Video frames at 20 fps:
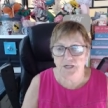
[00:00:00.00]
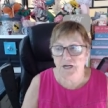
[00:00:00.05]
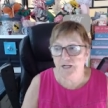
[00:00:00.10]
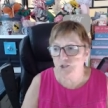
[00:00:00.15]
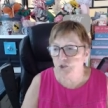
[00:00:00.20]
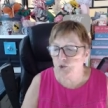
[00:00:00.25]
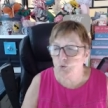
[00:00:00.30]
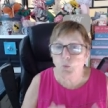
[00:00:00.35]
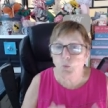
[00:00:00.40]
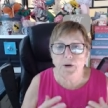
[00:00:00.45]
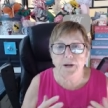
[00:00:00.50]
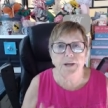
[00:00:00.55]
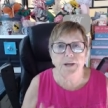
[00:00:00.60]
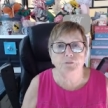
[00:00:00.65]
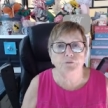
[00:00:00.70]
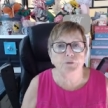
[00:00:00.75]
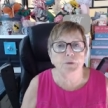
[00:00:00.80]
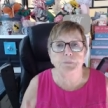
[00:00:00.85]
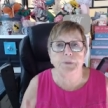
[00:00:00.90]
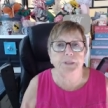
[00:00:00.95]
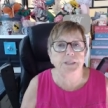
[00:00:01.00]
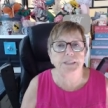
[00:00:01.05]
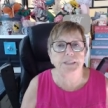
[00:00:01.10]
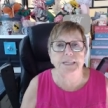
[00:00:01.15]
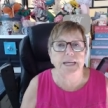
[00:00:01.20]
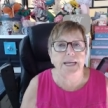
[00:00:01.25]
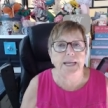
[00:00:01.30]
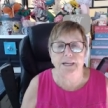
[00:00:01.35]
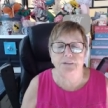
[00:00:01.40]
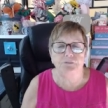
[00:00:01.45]
I just want everybody to
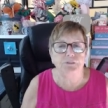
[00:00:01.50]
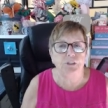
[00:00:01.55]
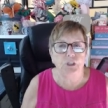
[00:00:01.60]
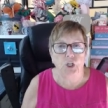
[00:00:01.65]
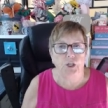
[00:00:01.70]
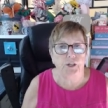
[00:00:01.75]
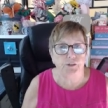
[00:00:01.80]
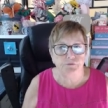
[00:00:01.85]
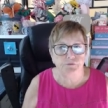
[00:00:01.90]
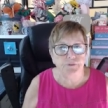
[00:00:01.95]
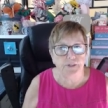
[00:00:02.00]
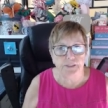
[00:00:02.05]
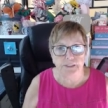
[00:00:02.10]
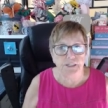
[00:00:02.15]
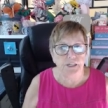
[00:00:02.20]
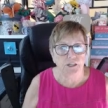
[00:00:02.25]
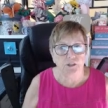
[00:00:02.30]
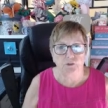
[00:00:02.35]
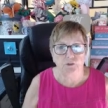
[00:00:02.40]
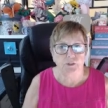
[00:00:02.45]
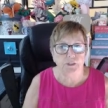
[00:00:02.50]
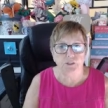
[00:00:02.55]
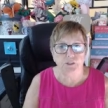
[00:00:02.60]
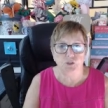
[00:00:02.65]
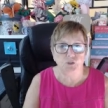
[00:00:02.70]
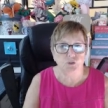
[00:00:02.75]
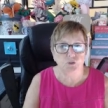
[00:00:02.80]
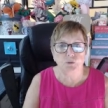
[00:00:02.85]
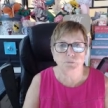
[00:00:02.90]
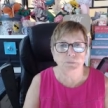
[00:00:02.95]
have a lot of fun here. And
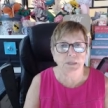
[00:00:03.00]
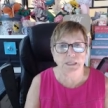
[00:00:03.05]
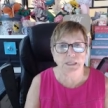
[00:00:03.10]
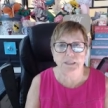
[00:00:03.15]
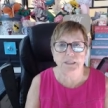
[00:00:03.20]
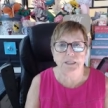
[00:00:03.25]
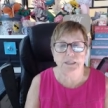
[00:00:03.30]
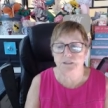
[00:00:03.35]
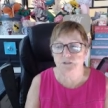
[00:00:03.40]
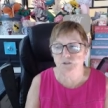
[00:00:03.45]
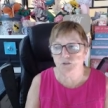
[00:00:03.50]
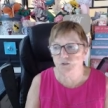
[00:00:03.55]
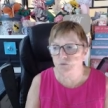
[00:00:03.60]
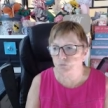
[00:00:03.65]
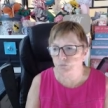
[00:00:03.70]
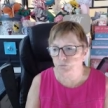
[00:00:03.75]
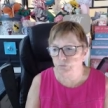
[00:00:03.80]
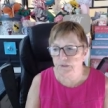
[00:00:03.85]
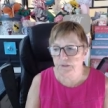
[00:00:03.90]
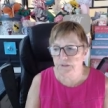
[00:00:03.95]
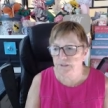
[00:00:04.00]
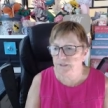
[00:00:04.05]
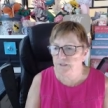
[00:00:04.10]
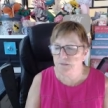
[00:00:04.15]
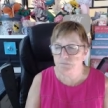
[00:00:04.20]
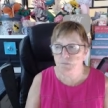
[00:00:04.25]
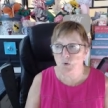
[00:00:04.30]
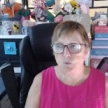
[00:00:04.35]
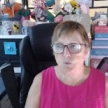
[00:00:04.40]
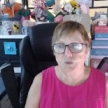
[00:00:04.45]
to me, that's really the
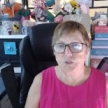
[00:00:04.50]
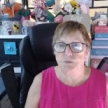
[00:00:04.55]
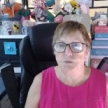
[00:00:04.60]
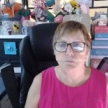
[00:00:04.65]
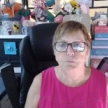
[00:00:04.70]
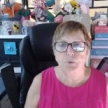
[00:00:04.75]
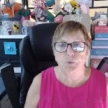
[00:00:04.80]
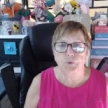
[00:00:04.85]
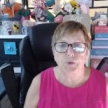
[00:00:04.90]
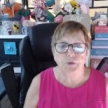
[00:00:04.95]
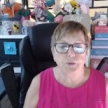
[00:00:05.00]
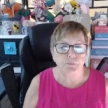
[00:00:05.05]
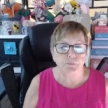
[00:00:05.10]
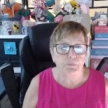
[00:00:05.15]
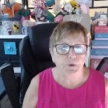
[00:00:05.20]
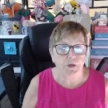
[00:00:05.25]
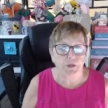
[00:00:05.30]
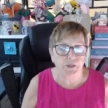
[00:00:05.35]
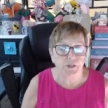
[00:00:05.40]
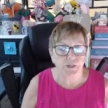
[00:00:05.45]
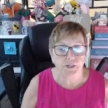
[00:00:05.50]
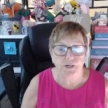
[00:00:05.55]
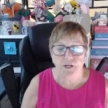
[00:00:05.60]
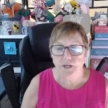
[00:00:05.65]
most important part.